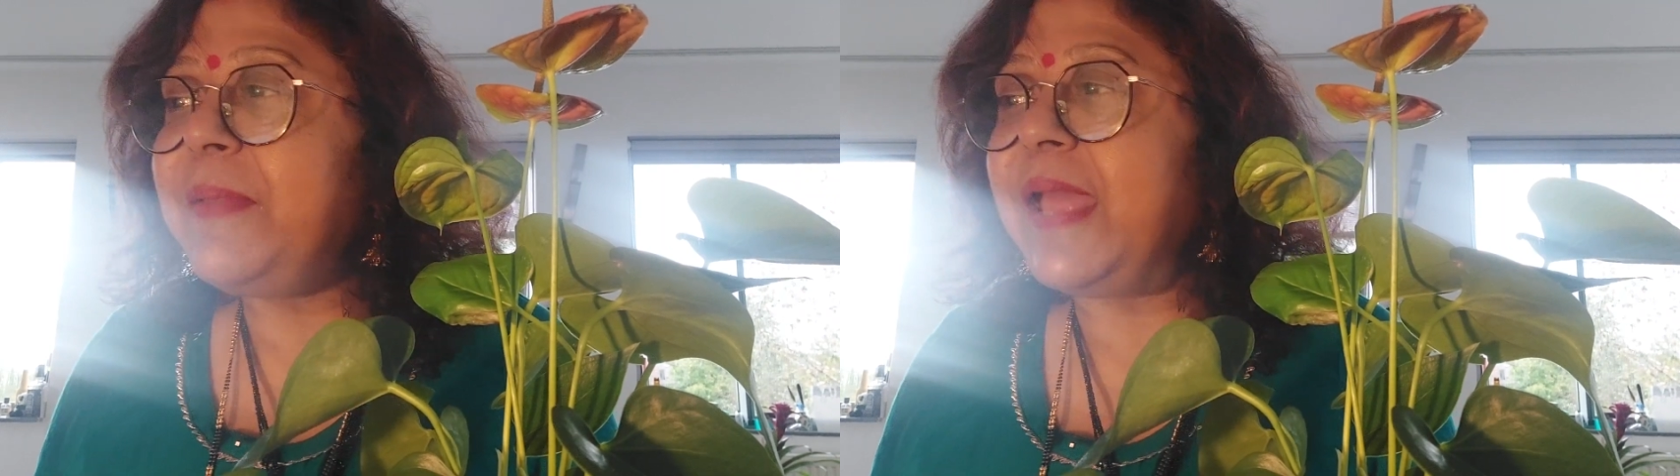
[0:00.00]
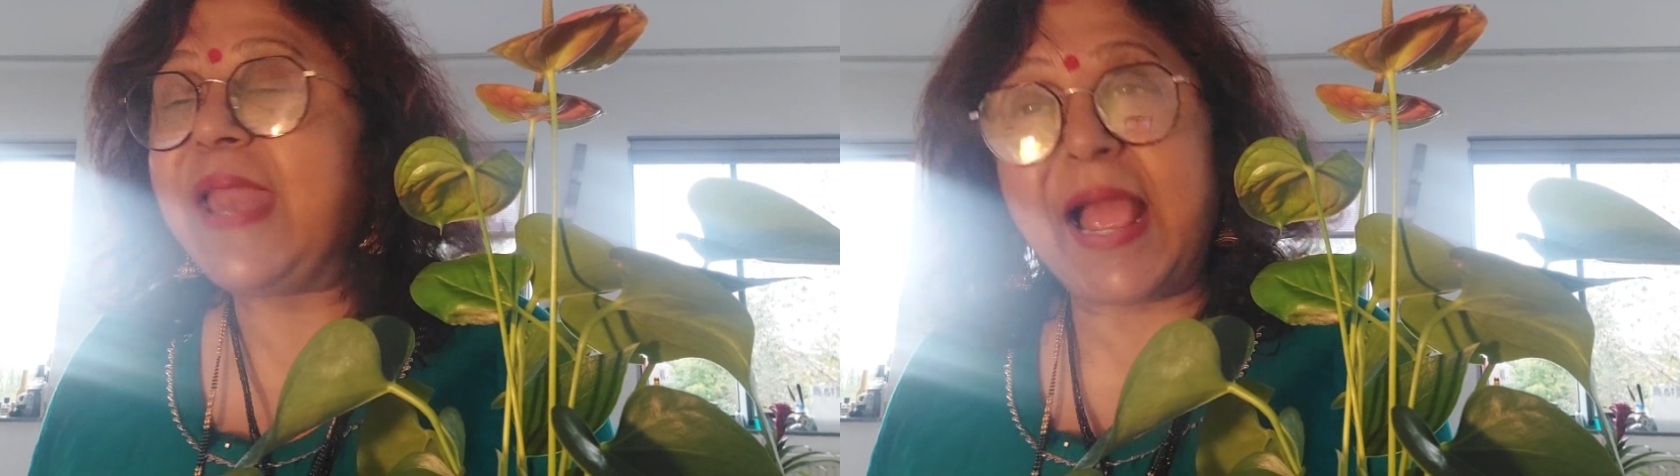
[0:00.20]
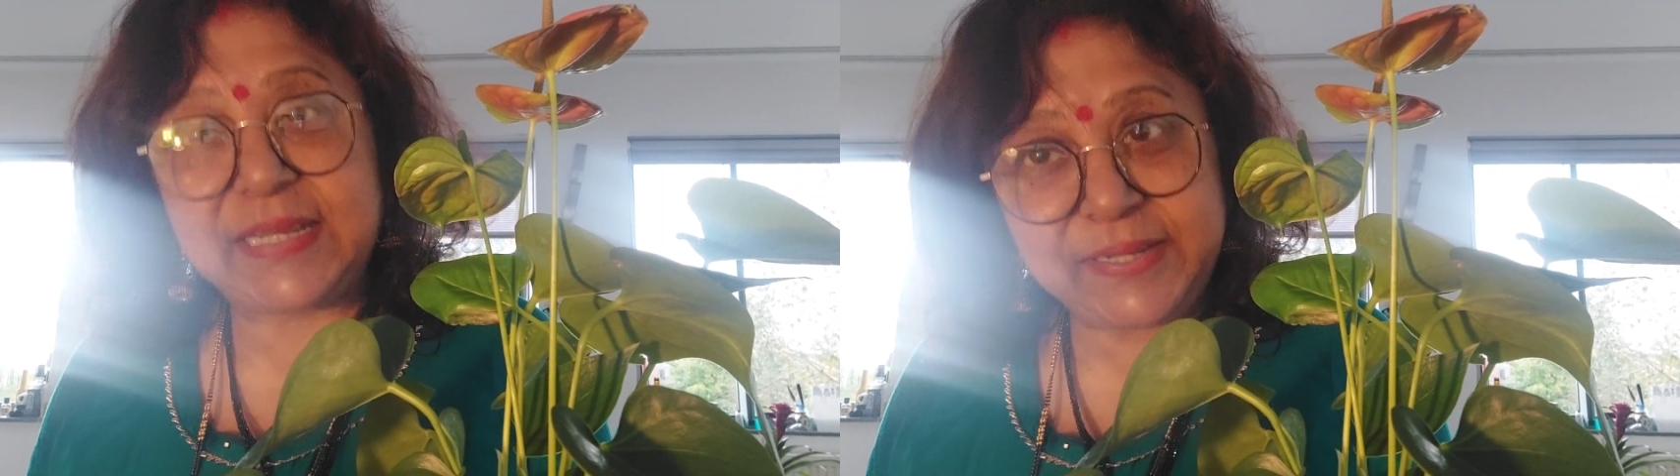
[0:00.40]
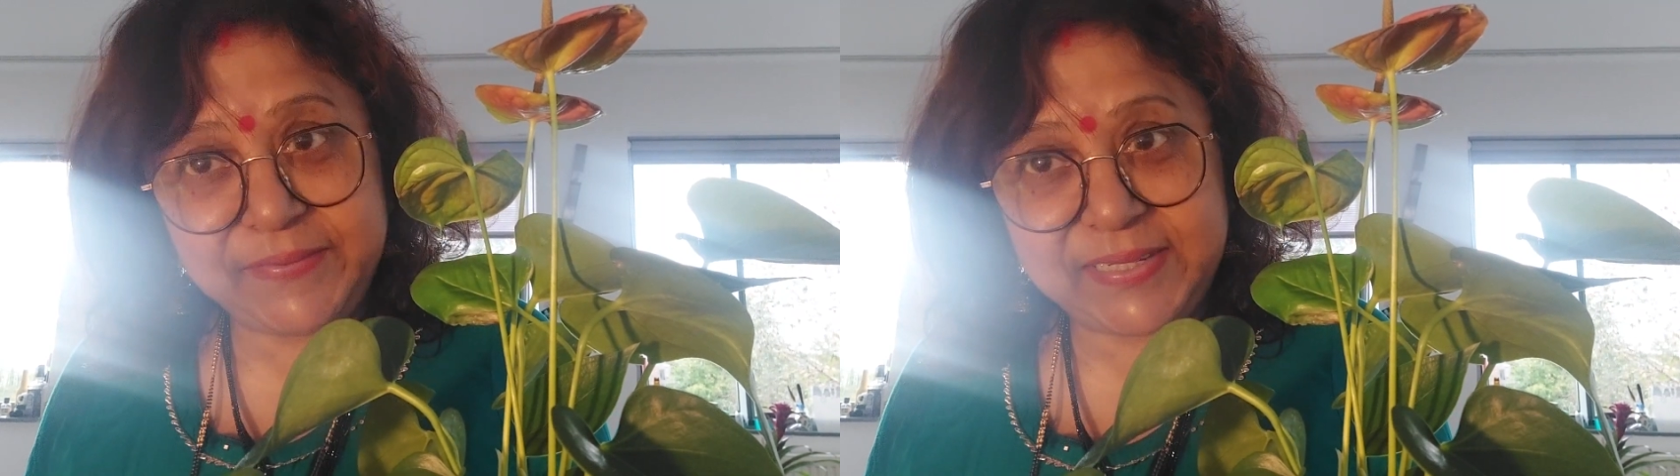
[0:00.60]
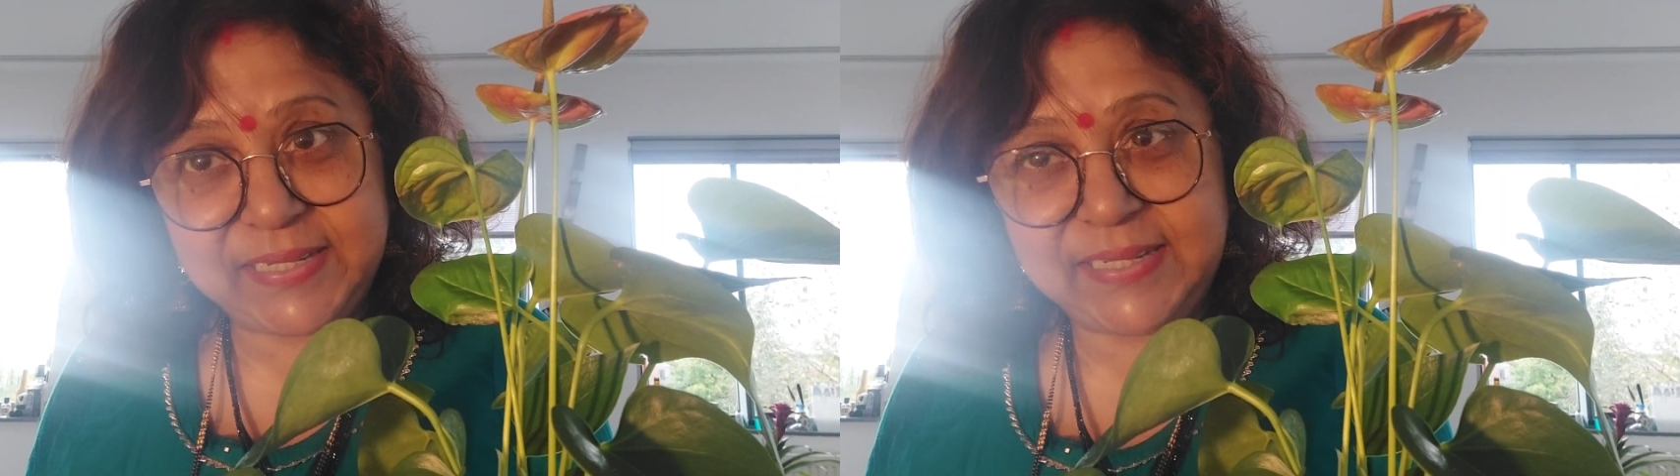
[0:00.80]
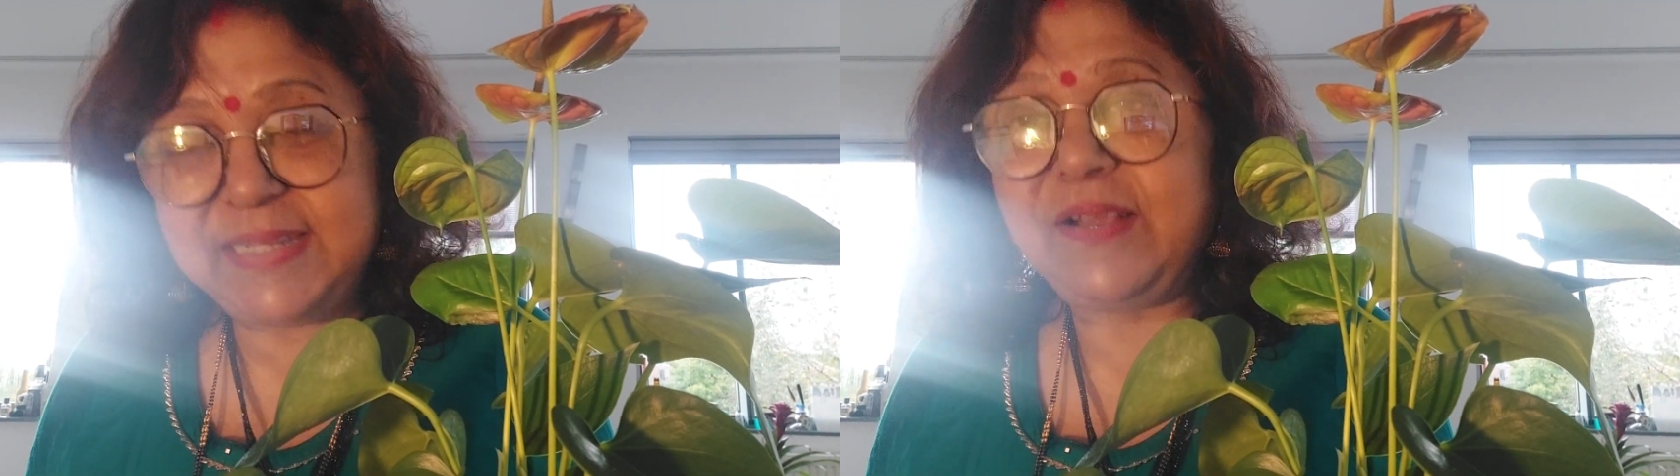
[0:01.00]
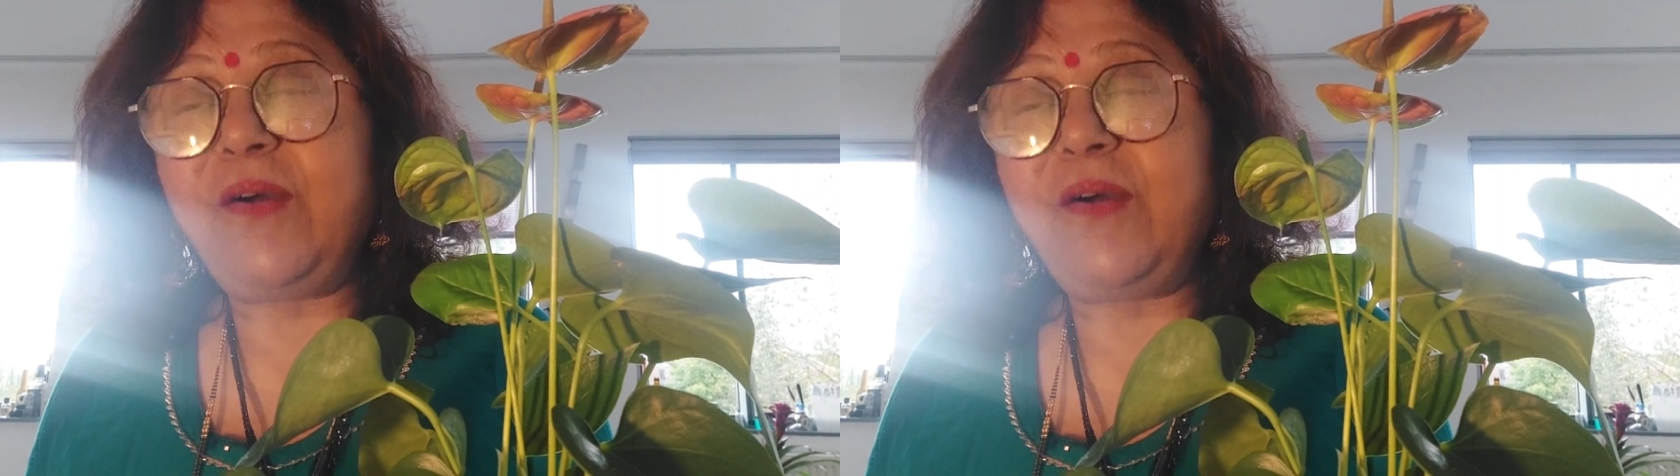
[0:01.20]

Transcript: an activity